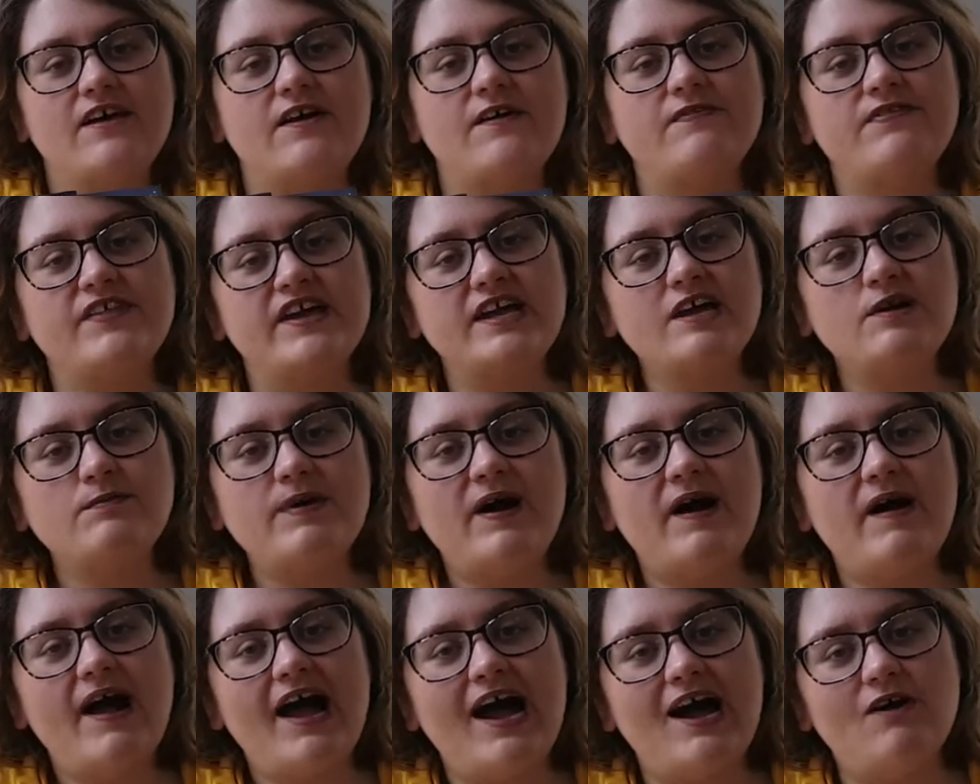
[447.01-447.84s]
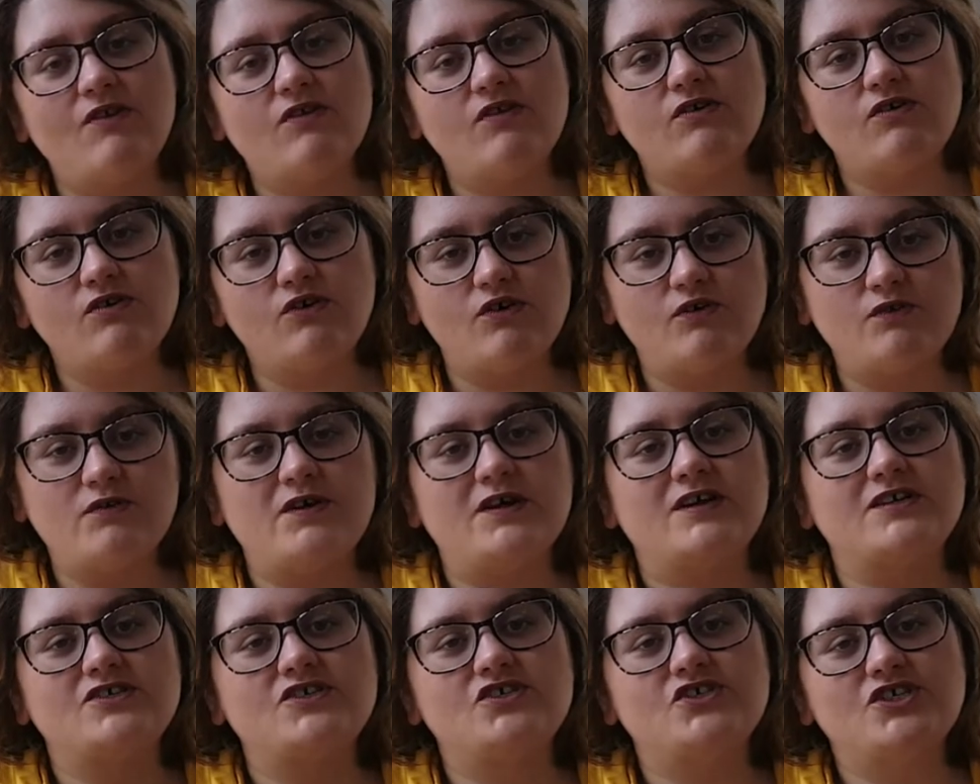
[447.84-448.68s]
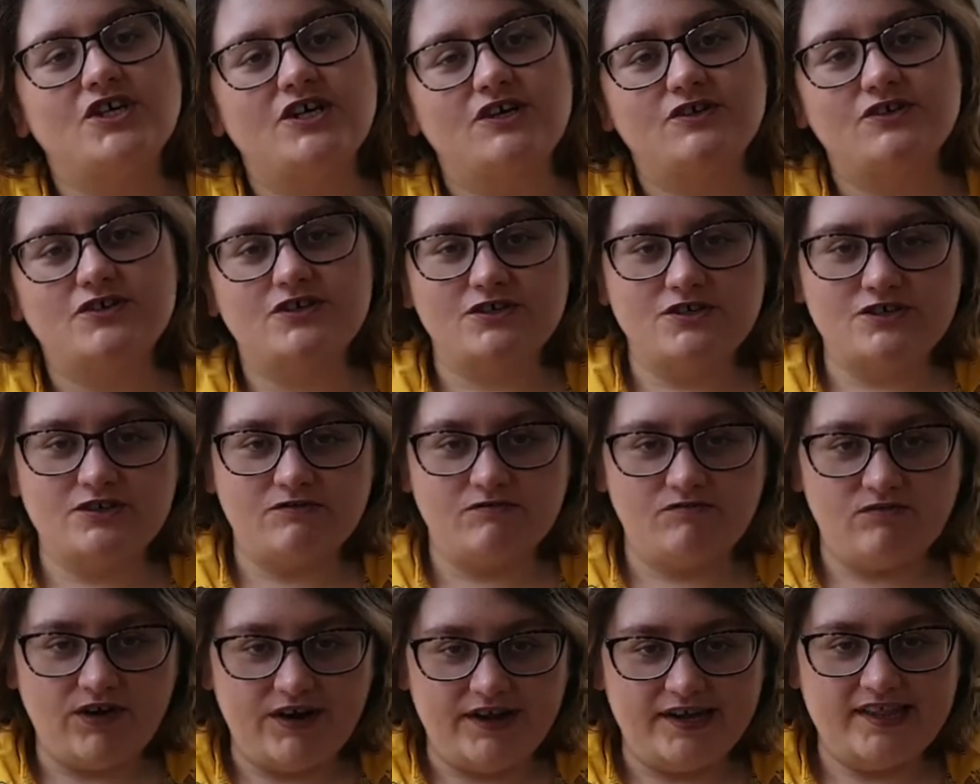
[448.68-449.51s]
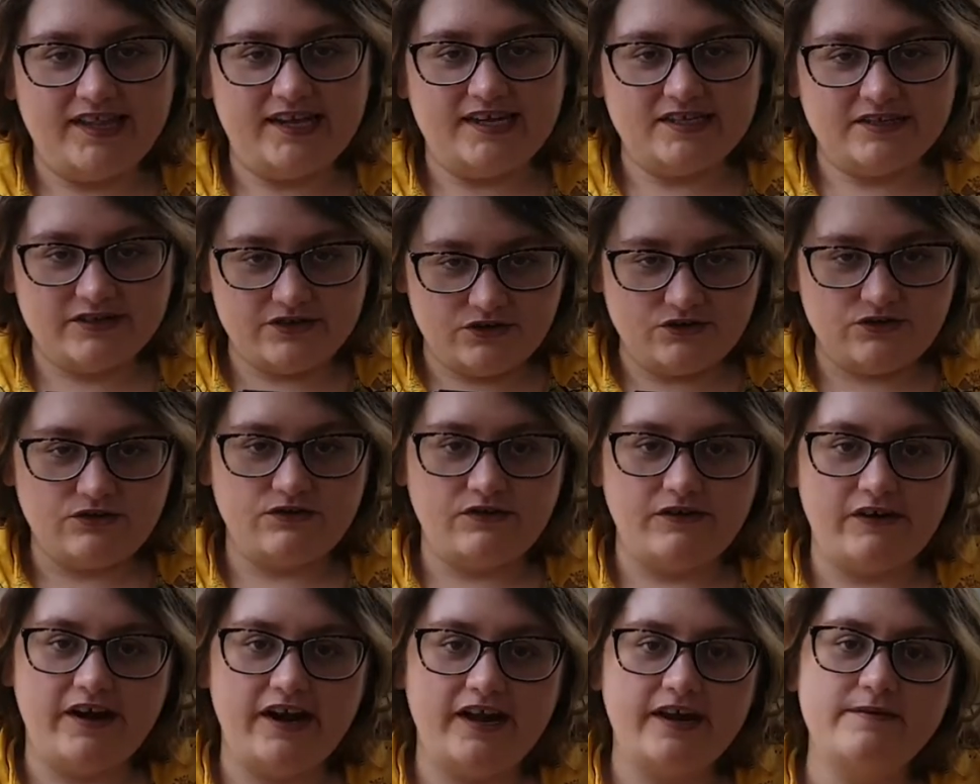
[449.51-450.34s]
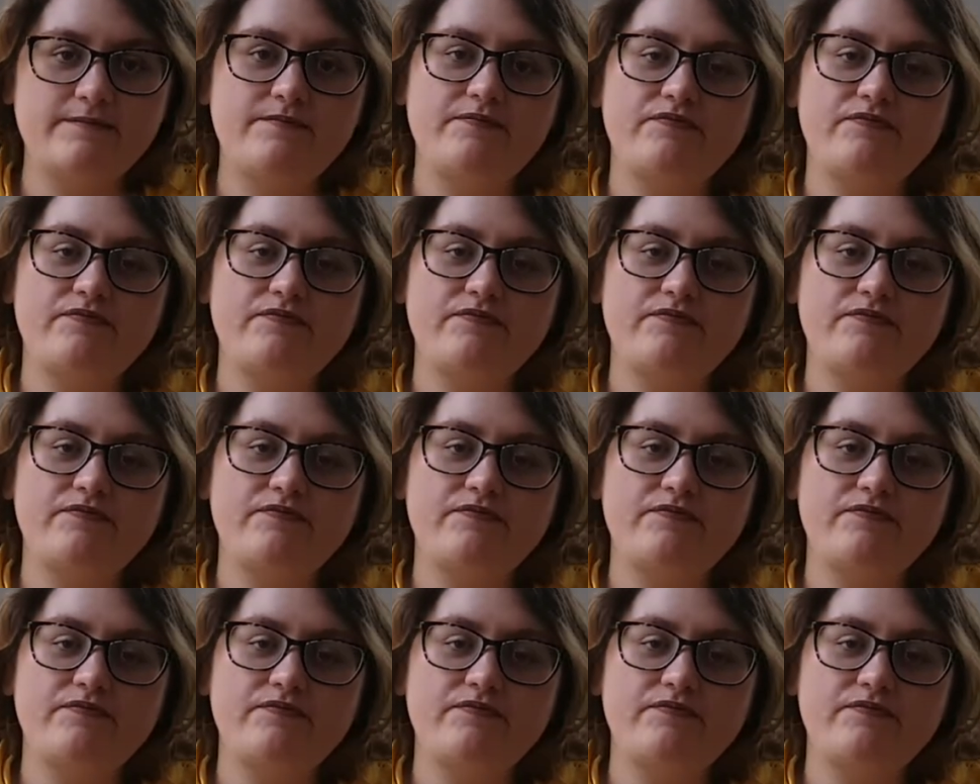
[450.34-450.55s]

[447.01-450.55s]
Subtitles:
Think about how the author has chosen to write that story.